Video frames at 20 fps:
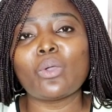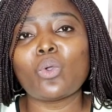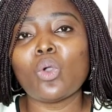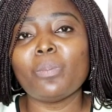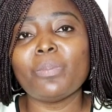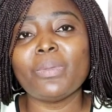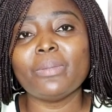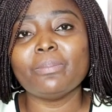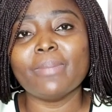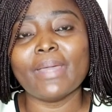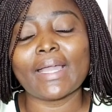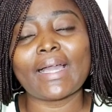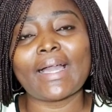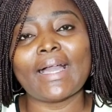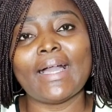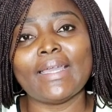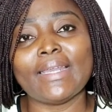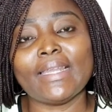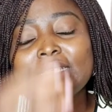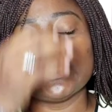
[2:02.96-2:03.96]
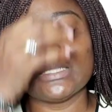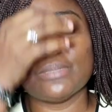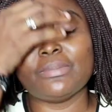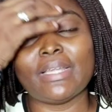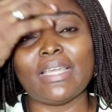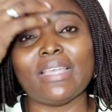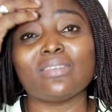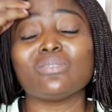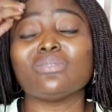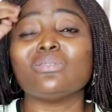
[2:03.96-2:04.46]
coping mechanism.
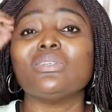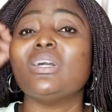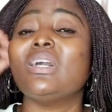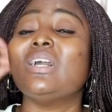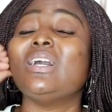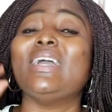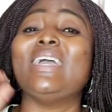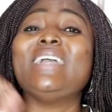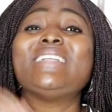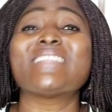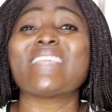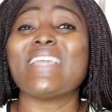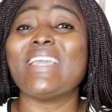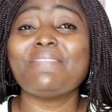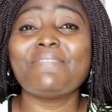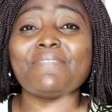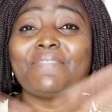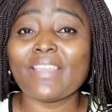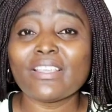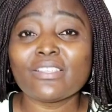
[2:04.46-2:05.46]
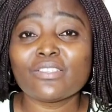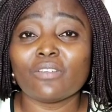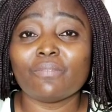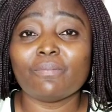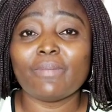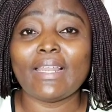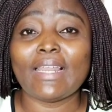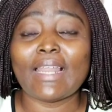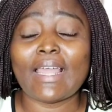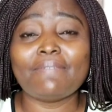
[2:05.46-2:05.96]
Like, it's a phase of
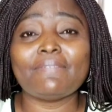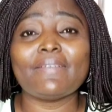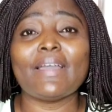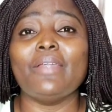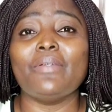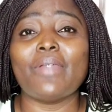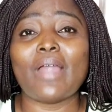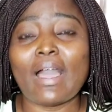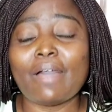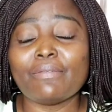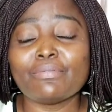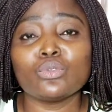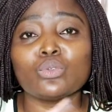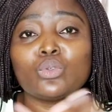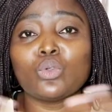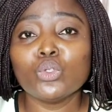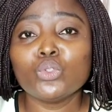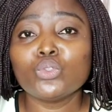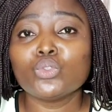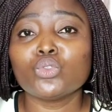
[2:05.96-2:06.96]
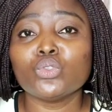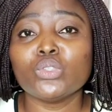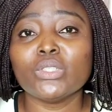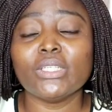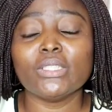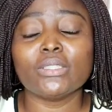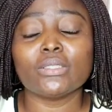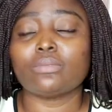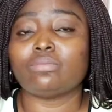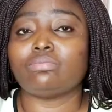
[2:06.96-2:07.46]
my life. I have to go through
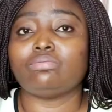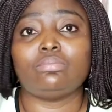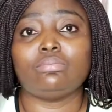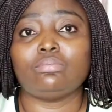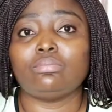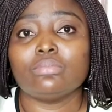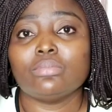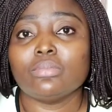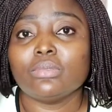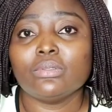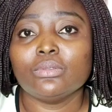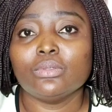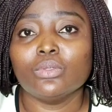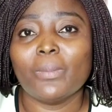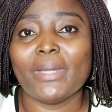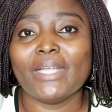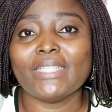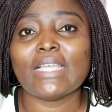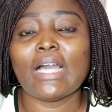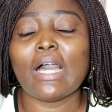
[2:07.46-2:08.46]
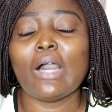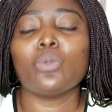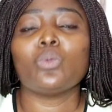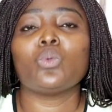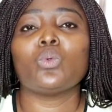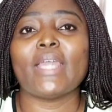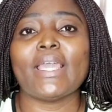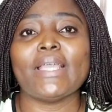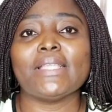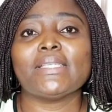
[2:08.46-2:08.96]
it. No matter how
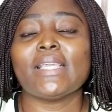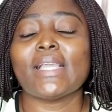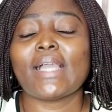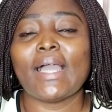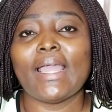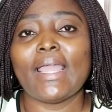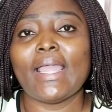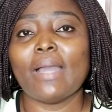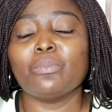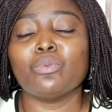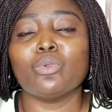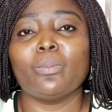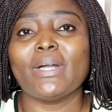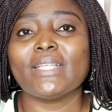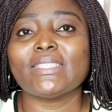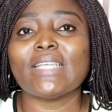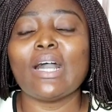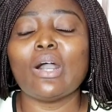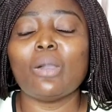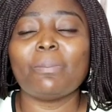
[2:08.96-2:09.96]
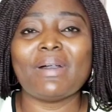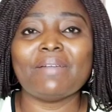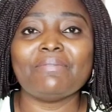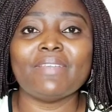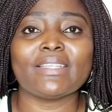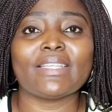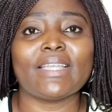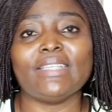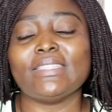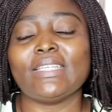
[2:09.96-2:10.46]
good I think I am, no matter how
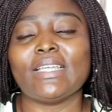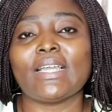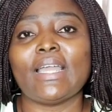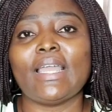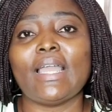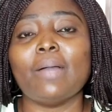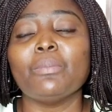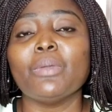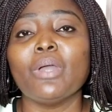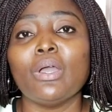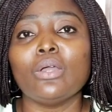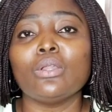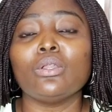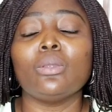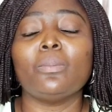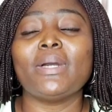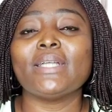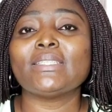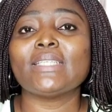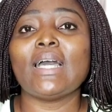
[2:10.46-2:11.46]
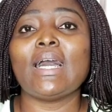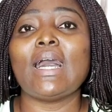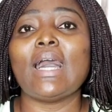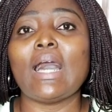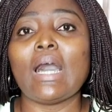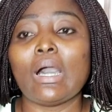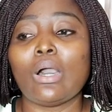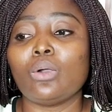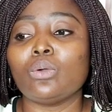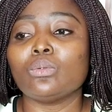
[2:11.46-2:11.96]
perfect I think I am, no matter
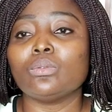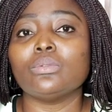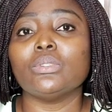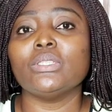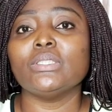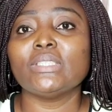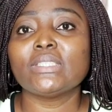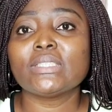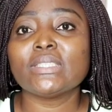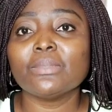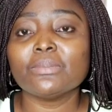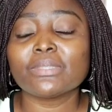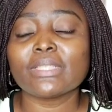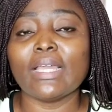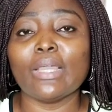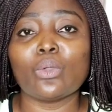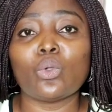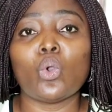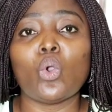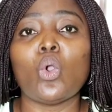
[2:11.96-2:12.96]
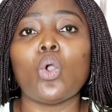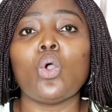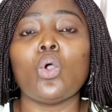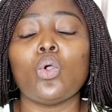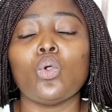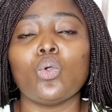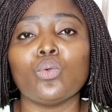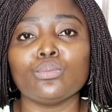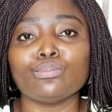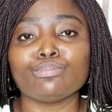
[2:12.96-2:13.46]
how it seems like,
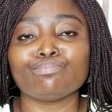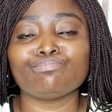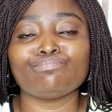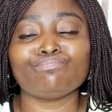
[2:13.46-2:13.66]
oh,